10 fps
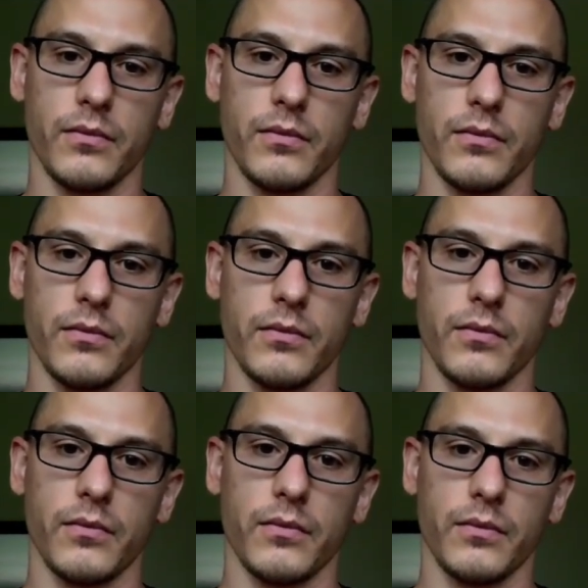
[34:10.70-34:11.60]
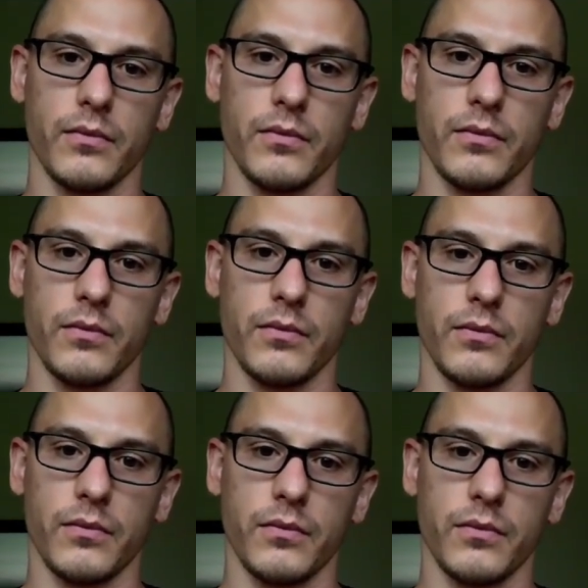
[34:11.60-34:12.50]

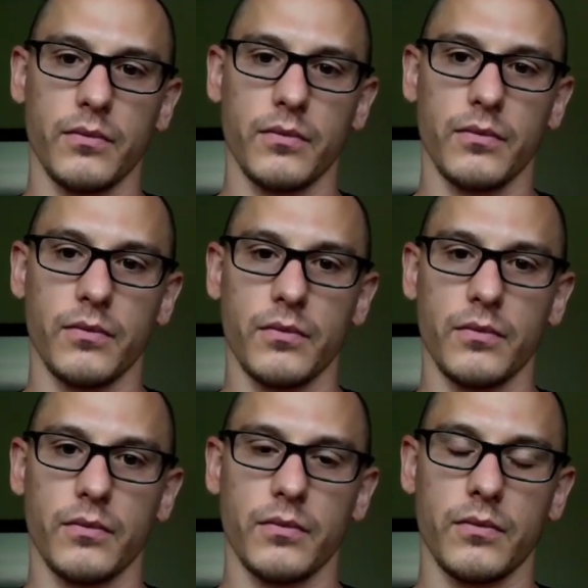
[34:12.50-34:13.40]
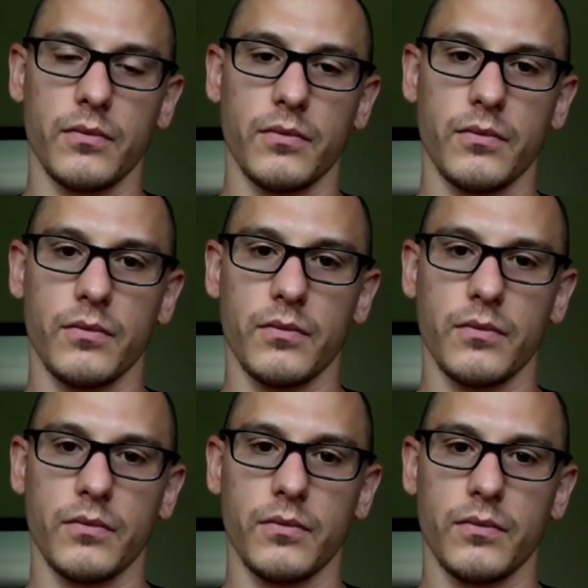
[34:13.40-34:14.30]

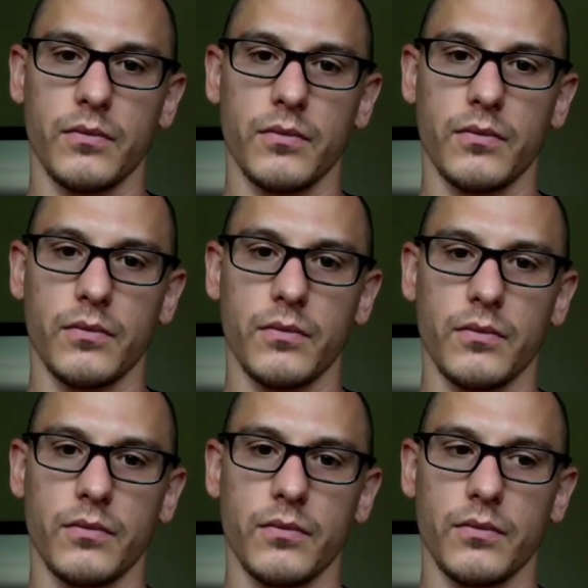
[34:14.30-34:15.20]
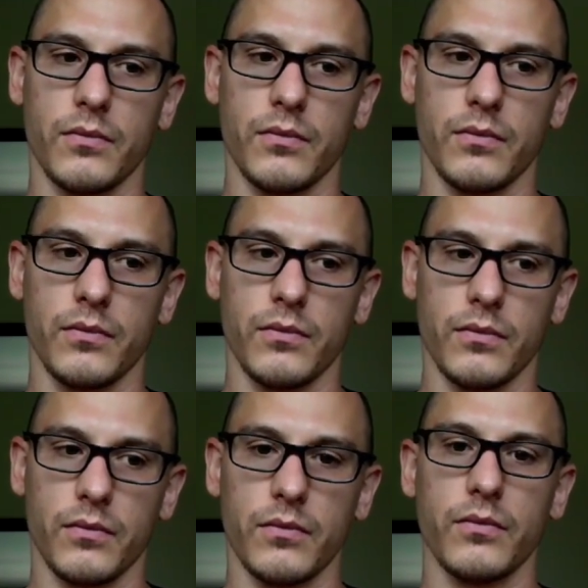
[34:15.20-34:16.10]

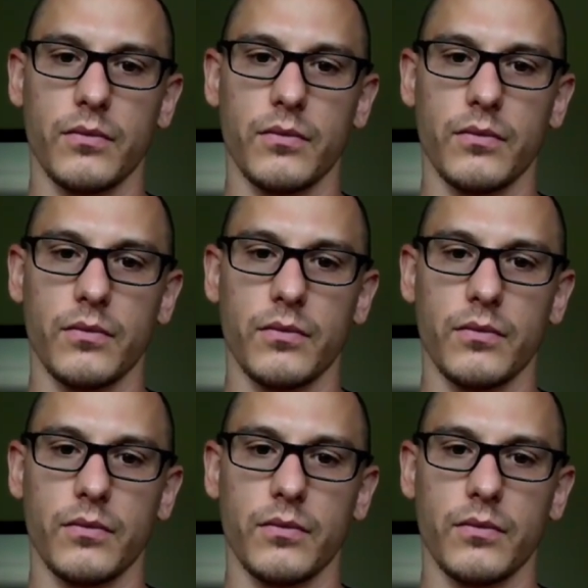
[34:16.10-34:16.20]
(not speaking)